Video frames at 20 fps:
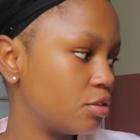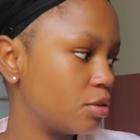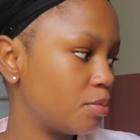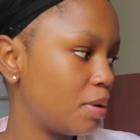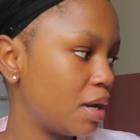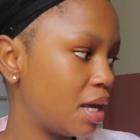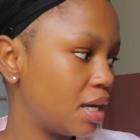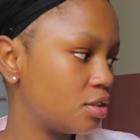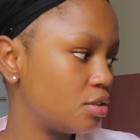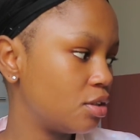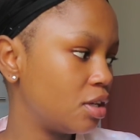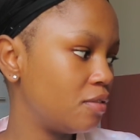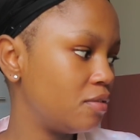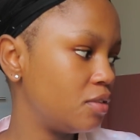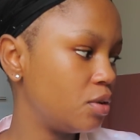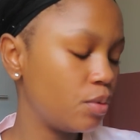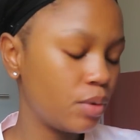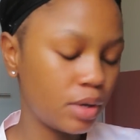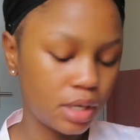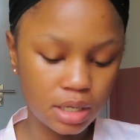reply to
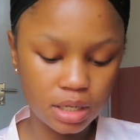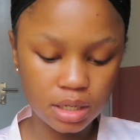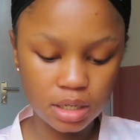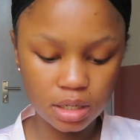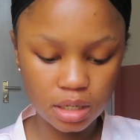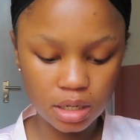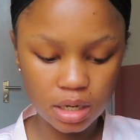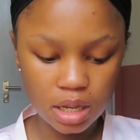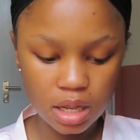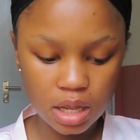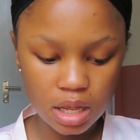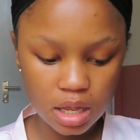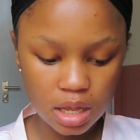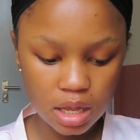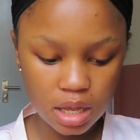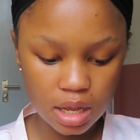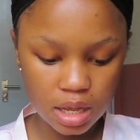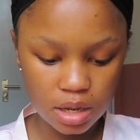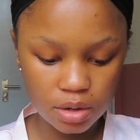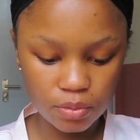everyone
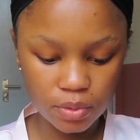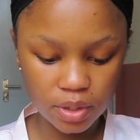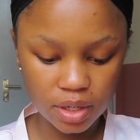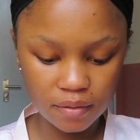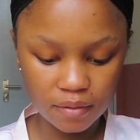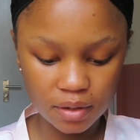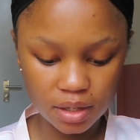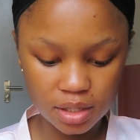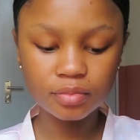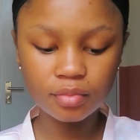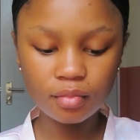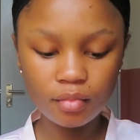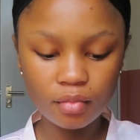and whatever.